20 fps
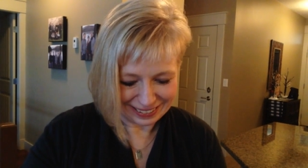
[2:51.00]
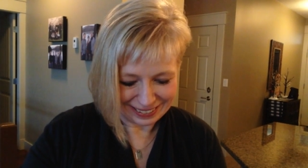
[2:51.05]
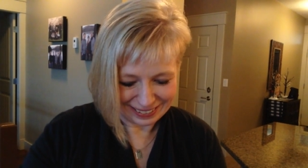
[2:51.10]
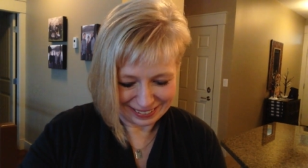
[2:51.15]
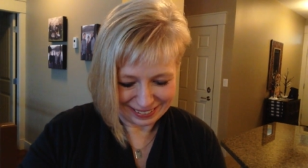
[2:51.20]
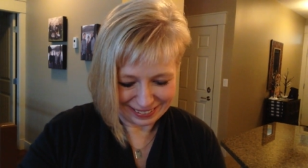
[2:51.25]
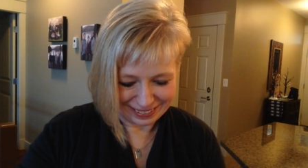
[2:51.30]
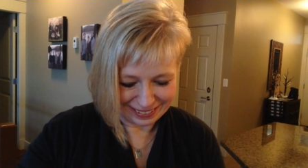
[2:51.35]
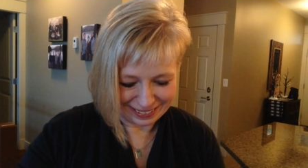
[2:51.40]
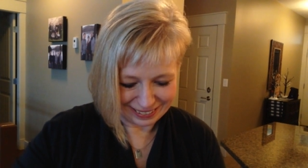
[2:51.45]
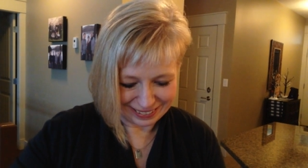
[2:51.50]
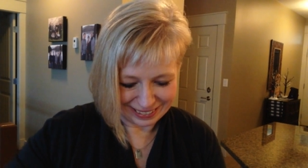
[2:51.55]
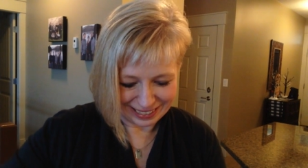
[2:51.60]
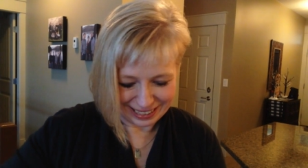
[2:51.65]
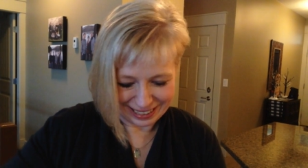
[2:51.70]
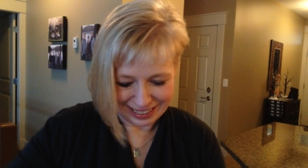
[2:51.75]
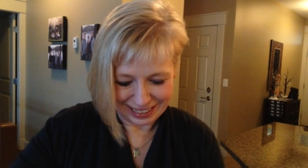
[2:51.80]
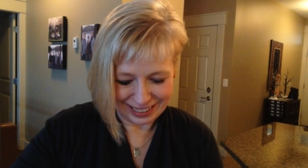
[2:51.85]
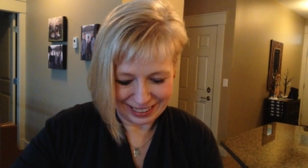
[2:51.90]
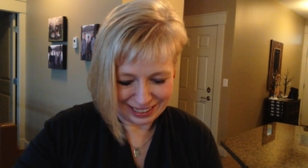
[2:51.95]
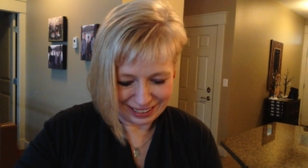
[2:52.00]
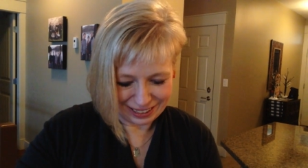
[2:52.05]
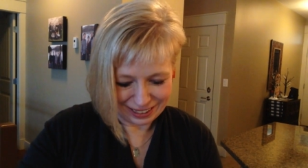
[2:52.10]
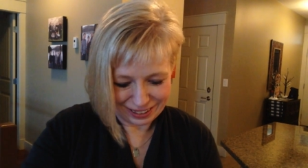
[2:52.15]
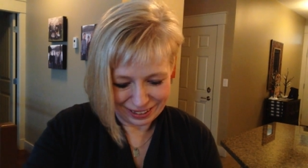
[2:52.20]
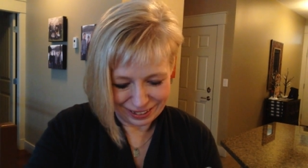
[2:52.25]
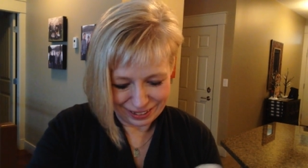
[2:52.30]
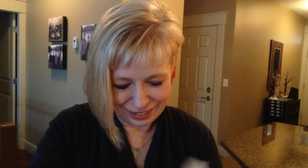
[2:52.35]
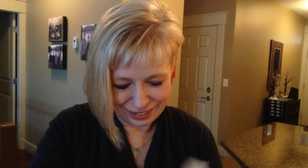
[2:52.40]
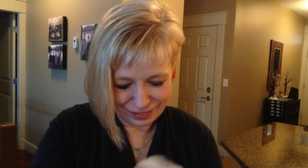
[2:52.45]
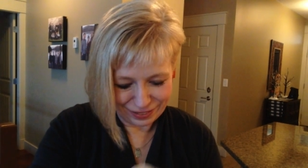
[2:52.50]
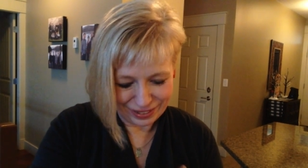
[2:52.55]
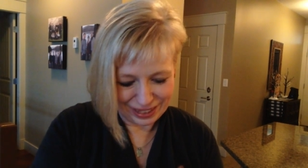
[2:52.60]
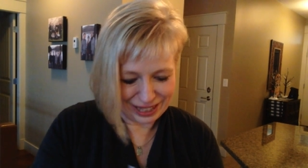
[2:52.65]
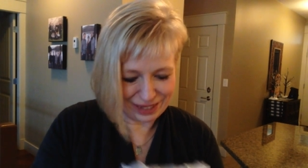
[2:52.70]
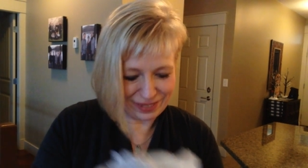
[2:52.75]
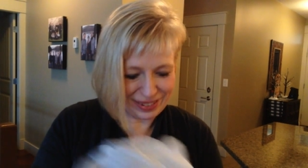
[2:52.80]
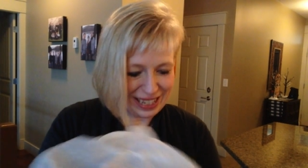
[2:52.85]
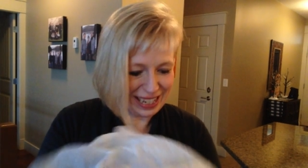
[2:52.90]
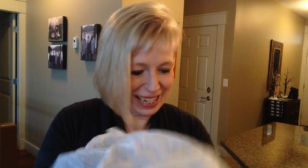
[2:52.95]
oh, I love
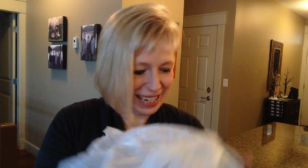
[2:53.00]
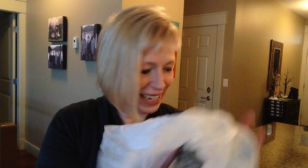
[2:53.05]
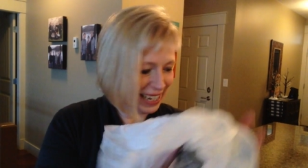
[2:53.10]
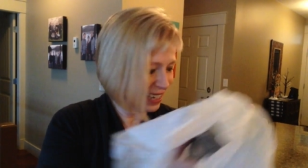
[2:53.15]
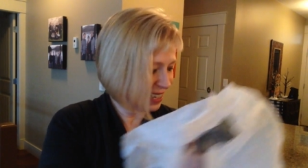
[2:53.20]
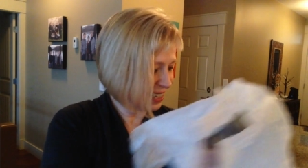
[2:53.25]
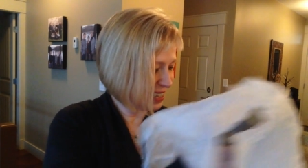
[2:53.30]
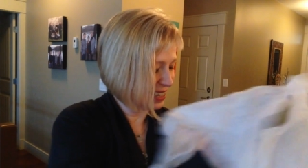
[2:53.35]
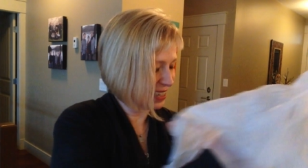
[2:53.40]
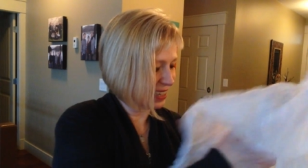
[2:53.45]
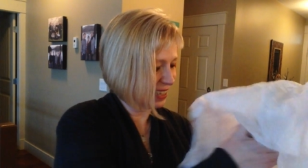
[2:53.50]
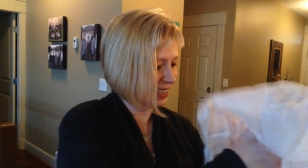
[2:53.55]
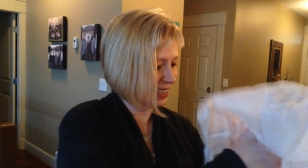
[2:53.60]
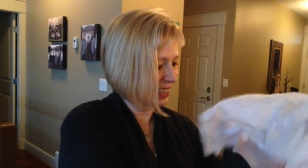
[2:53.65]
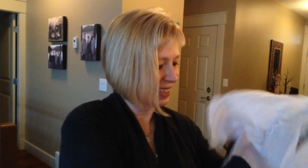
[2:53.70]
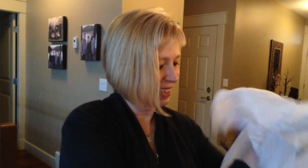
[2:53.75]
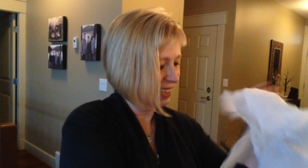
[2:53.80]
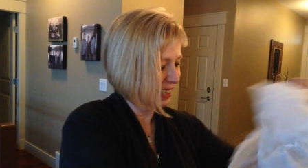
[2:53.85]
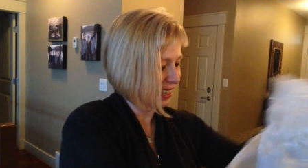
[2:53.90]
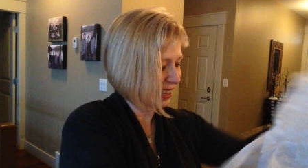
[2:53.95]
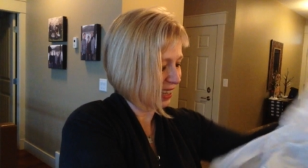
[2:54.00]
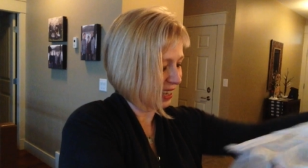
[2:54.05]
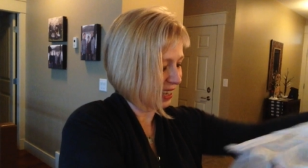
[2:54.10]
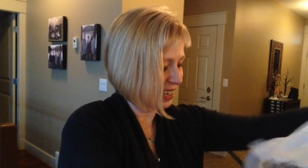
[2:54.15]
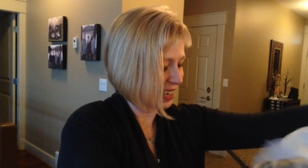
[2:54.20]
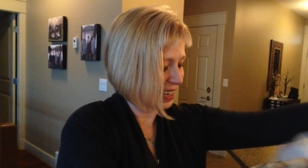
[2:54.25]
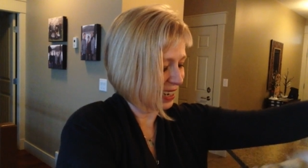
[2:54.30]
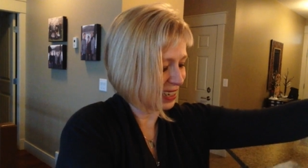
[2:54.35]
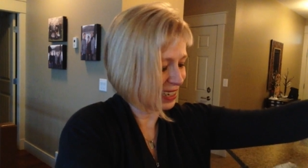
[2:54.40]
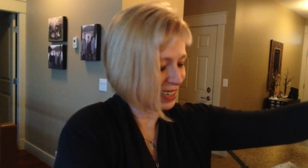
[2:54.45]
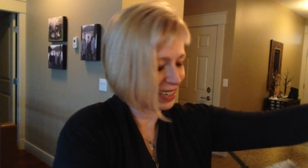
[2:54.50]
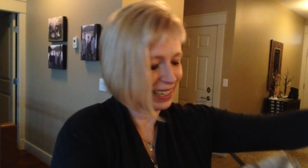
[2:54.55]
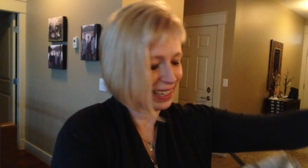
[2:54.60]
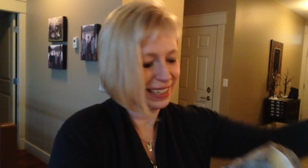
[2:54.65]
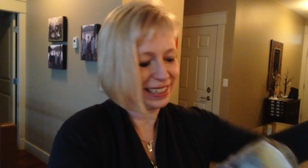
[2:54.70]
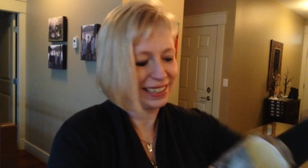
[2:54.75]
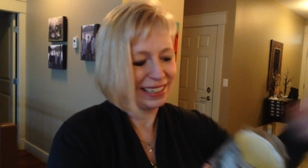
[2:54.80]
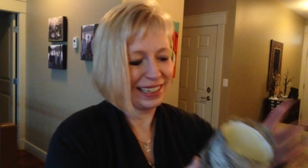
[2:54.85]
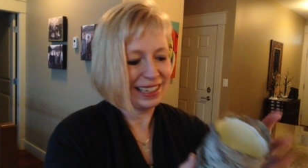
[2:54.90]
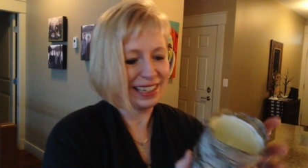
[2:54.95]
them, yes. Look at that.
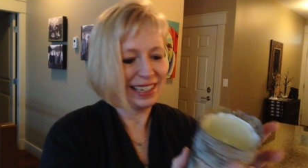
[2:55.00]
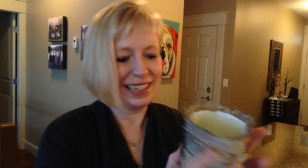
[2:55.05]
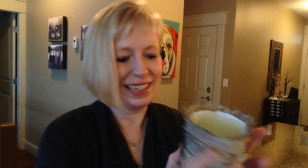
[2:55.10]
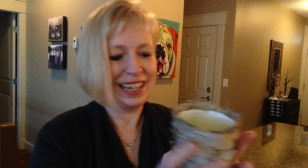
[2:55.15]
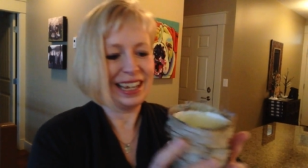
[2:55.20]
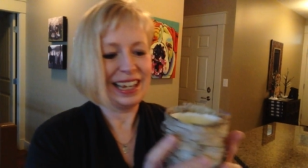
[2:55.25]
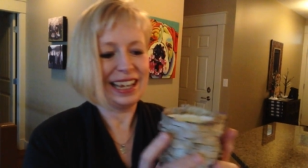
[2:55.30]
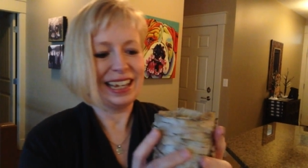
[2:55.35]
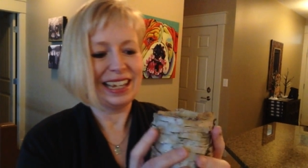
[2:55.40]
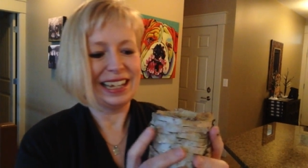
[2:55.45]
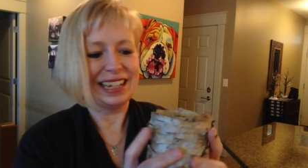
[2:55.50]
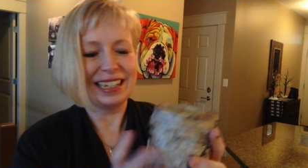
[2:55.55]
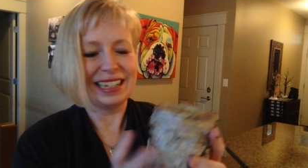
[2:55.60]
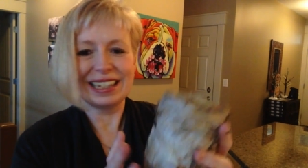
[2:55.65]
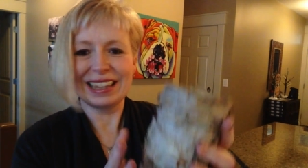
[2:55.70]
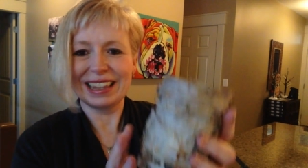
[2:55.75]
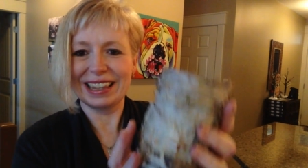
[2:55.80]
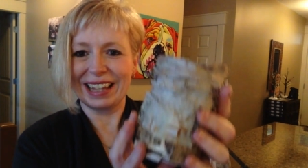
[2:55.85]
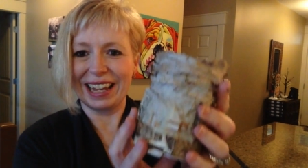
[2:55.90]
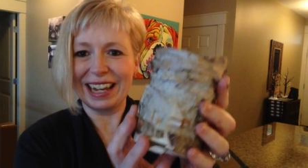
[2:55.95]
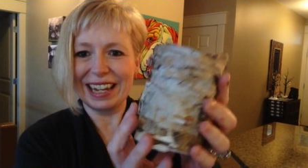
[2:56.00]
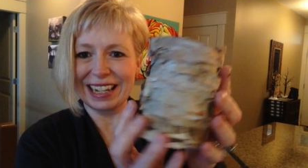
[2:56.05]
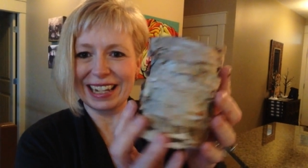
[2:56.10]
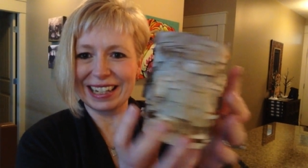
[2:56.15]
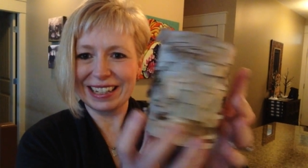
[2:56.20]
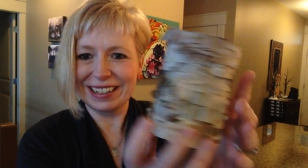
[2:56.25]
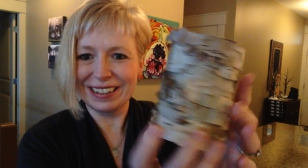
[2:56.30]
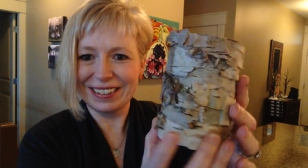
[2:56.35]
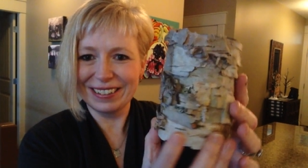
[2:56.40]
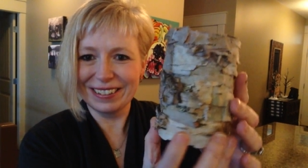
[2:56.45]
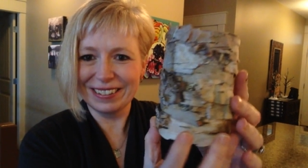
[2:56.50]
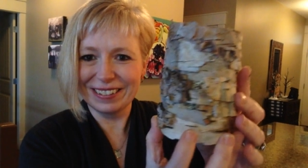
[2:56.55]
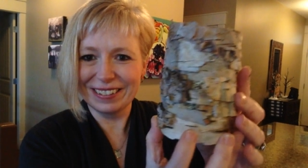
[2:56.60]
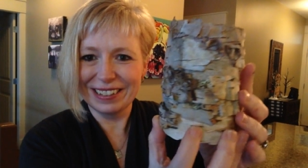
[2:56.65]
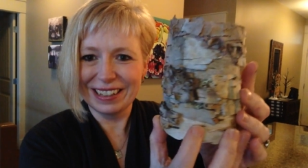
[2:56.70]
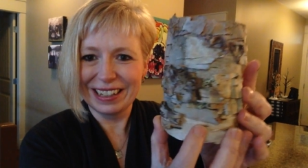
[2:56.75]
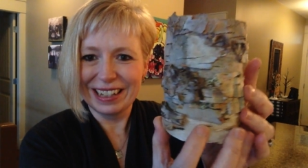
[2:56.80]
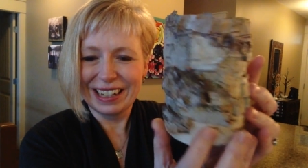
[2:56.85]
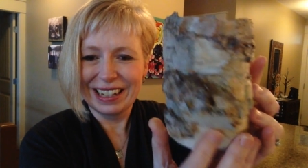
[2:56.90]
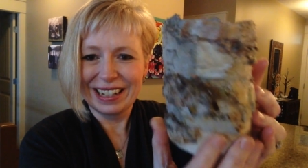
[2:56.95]
Yay, thank
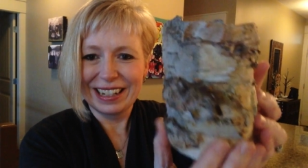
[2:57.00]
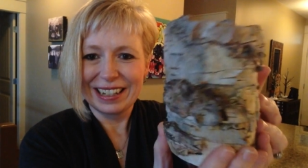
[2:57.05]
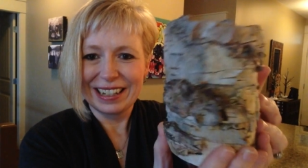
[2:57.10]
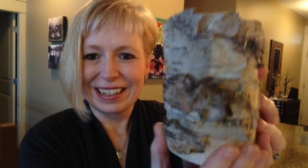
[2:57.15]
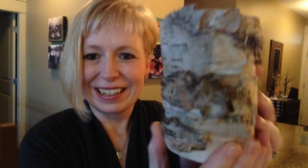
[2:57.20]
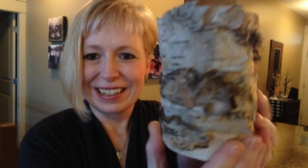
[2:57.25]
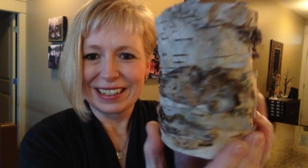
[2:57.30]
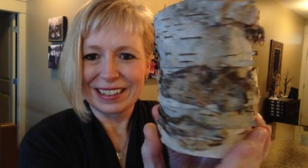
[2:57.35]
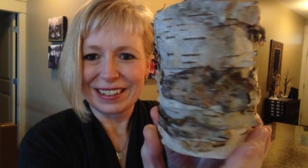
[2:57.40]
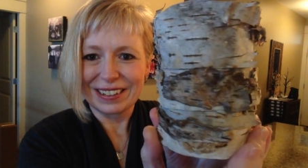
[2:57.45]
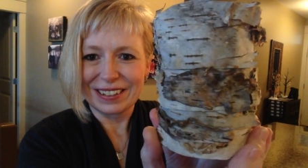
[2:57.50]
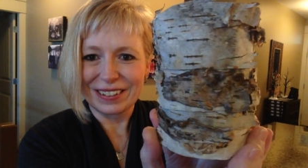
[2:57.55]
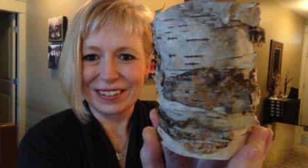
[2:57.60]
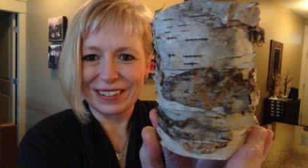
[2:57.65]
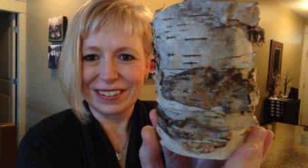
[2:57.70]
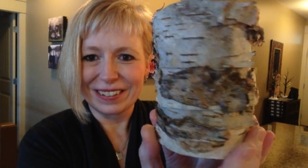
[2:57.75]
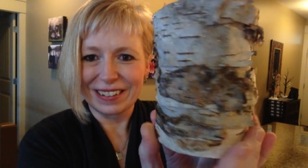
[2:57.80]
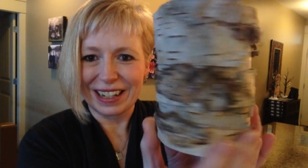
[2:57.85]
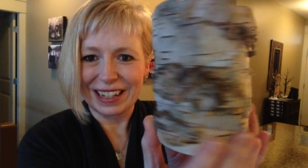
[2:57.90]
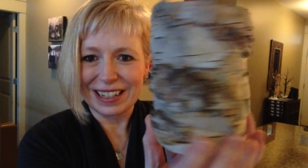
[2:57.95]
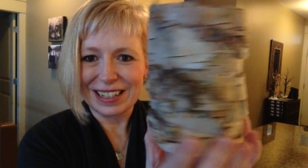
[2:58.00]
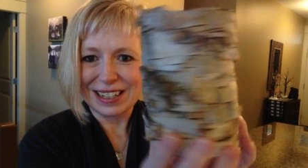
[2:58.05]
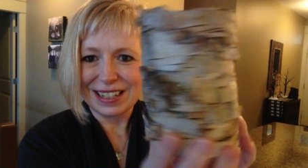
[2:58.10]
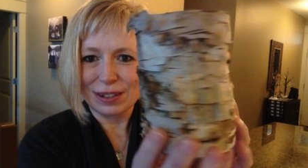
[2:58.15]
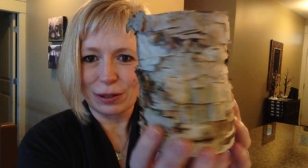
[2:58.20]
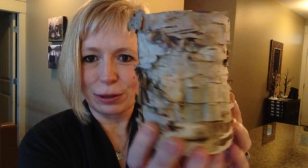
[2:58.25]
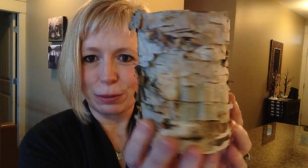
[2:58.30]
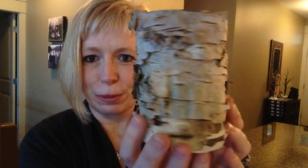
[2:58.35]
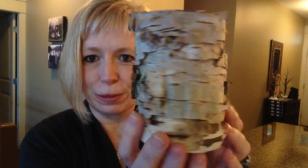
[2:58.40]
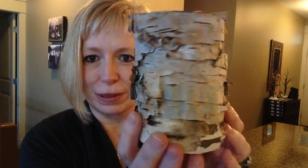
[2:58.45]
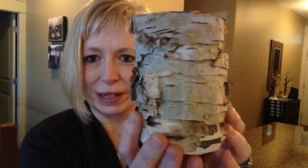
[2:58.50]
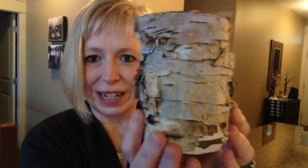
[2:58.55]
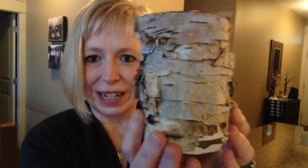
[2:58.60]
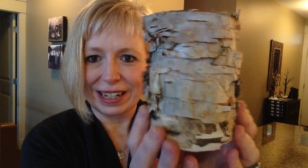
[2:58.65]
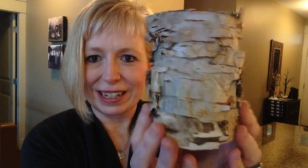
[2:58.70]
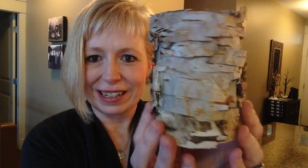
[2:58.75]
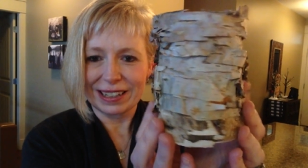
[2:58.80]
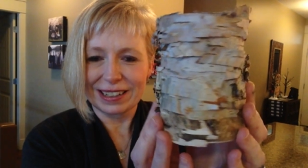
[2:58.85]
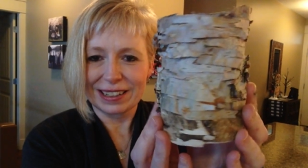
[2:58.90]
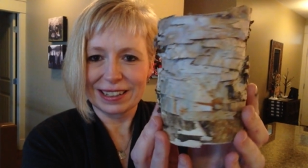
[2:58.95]
you. Oh, that is so
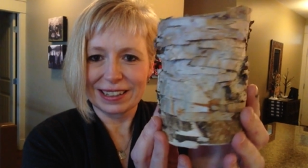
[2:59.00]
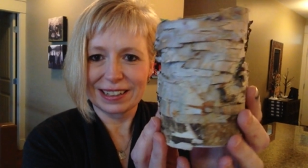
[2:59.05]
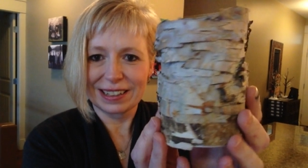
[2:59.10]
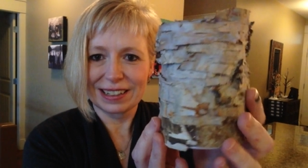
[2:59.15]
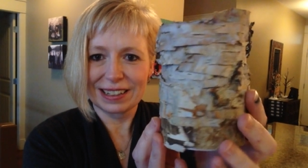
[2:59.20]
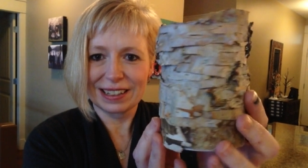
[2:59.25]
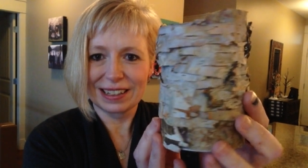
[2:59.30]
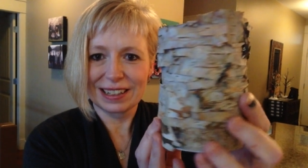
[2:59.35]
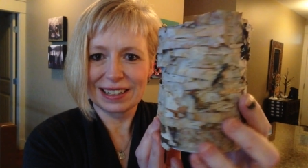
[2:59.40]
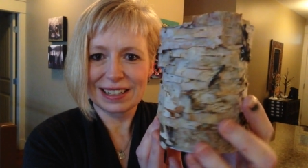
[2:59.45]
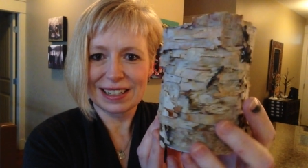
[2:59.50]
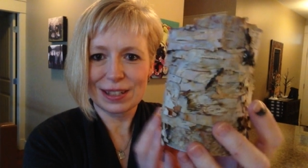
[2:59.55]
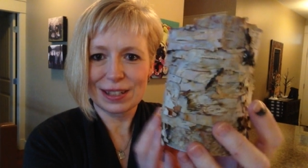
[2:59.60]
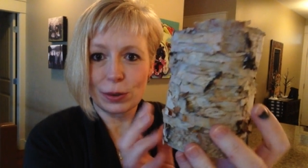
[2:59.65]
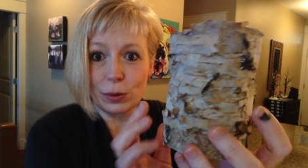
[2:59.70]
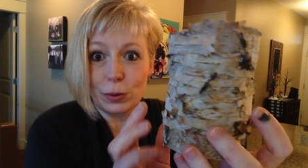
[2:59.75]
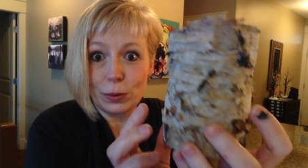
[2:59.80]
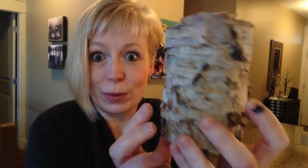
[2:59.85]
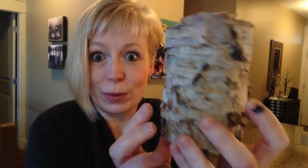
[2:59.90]
pretty so